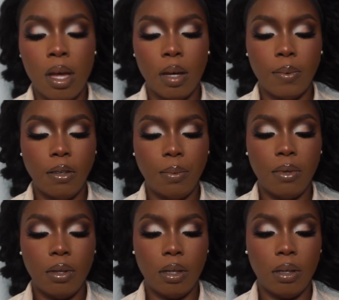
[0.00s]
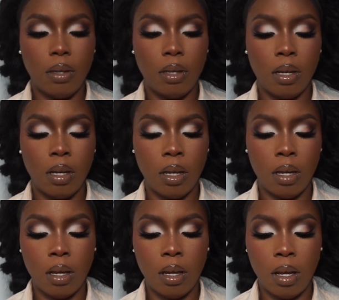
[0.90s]
I'm going to be using this
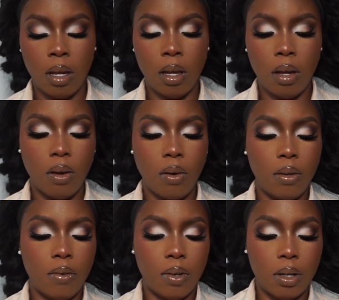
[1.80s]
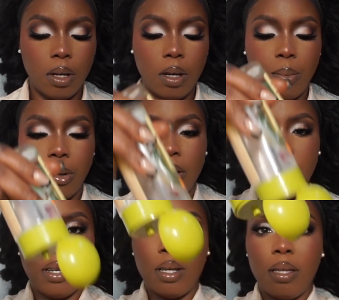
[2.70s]
olive oil hair
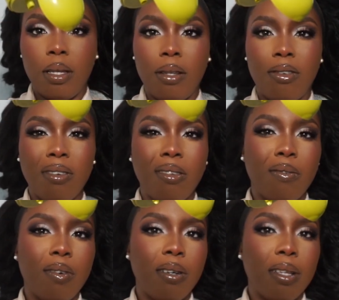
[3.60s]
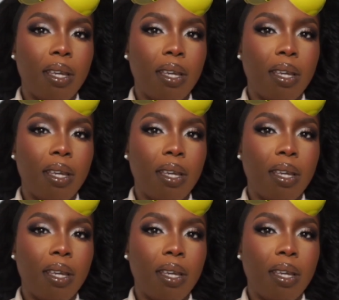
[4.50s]
polisher thing, just a very